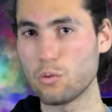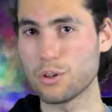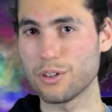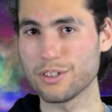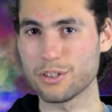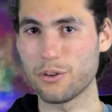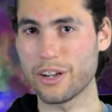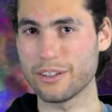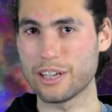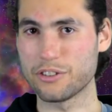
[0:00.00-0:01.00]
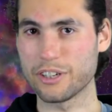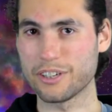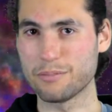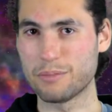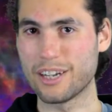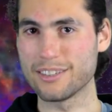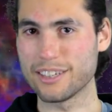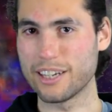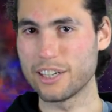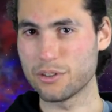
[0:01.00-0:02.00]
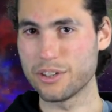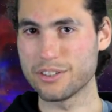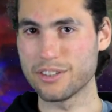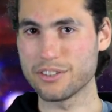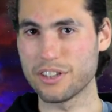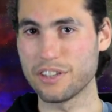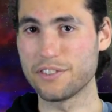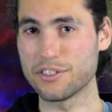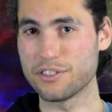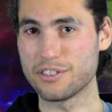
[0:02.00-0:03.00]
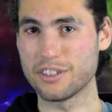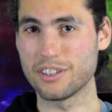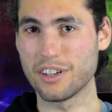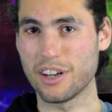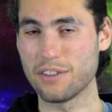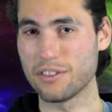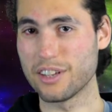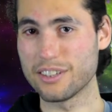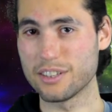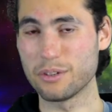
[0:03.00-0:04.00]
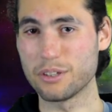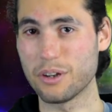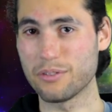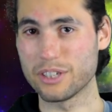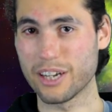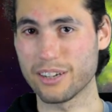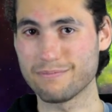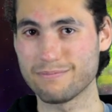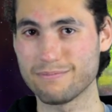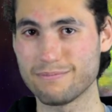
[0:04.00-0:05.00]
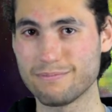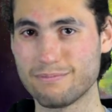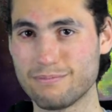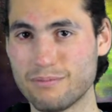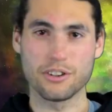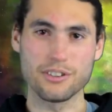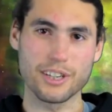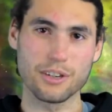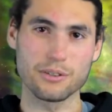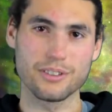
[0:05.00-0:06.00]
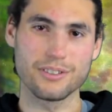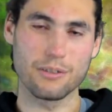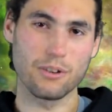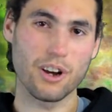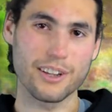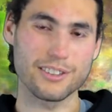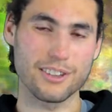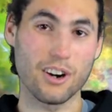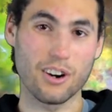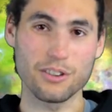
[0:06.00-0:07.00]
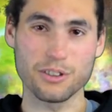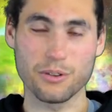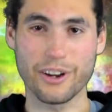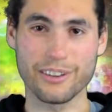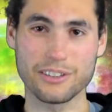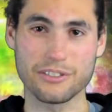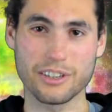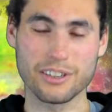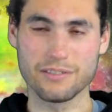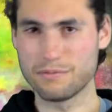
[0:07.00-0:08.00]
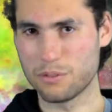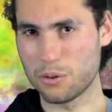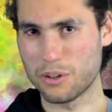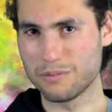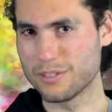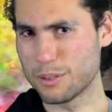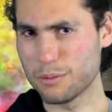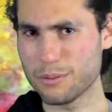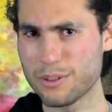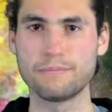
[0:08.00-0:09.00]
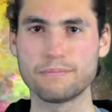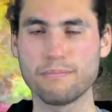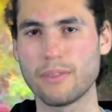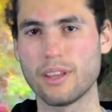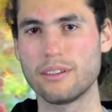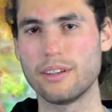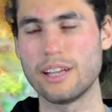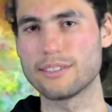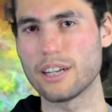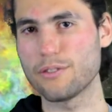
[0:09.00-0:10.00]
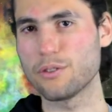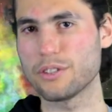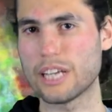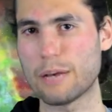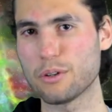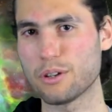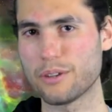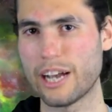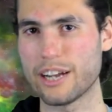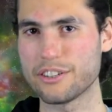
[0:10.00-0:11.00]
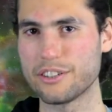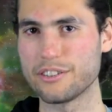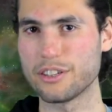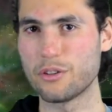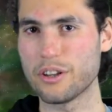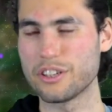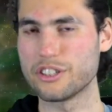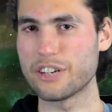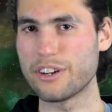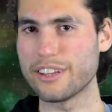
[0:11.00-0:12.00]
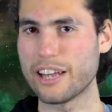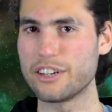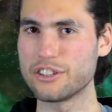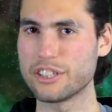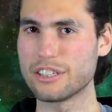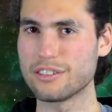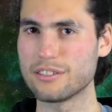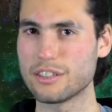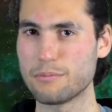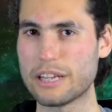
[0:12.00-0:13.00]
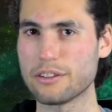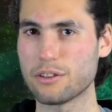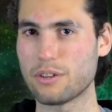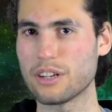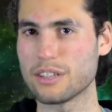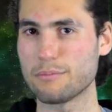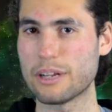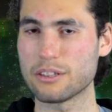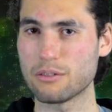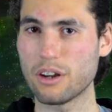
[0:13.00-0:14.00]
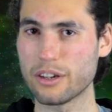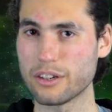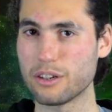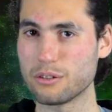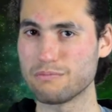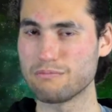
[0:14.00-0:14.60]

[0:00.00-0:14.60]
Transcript: world is going electric because it increases the efficiency of the things that we do every day. It turns out that rockets are also going electric for similar reasons. Instead of using chemical reactions in order to generate the energy to make the thrust that makes the rocket go,